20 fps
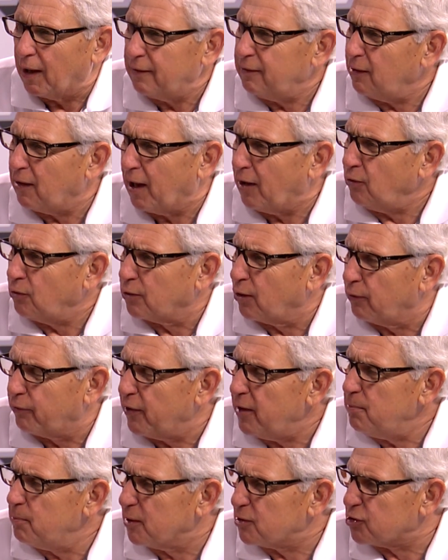I don't know if
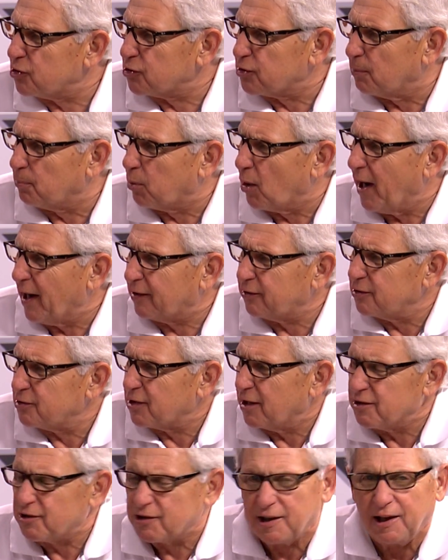he misses a
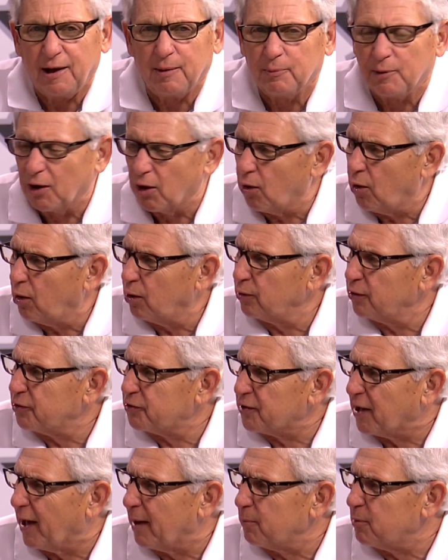practice. I see him there all the
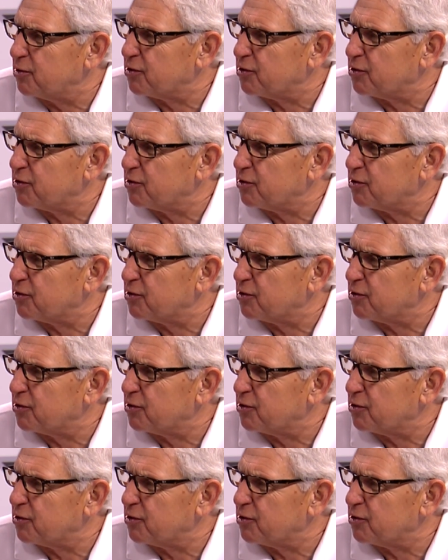time.